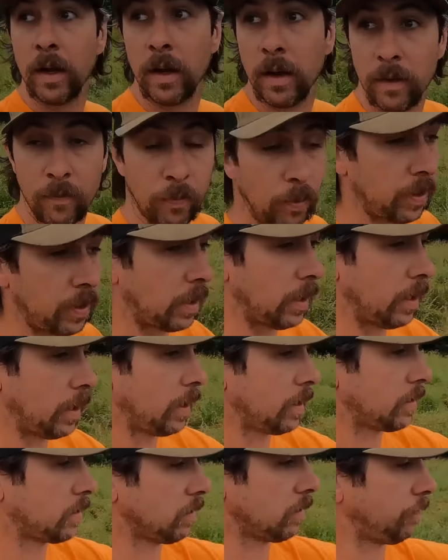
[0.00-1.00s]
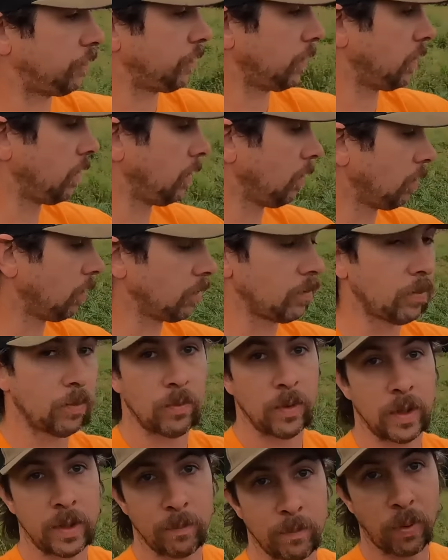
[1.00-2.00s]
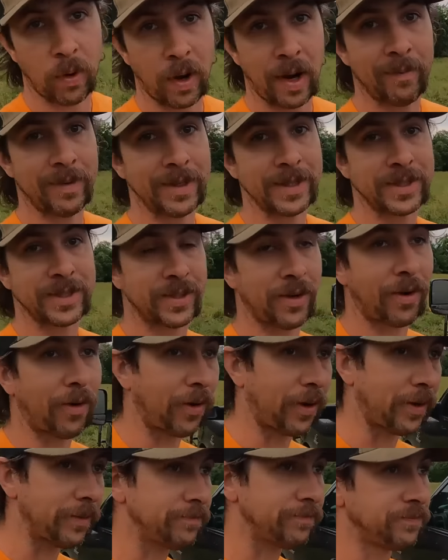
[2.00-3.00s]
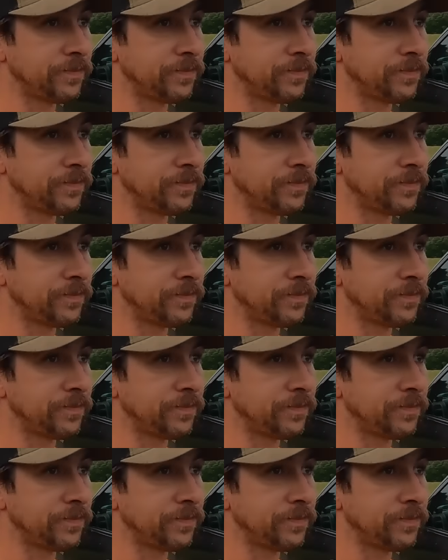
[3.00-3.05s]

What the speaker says: if we can get to the field, we can probably start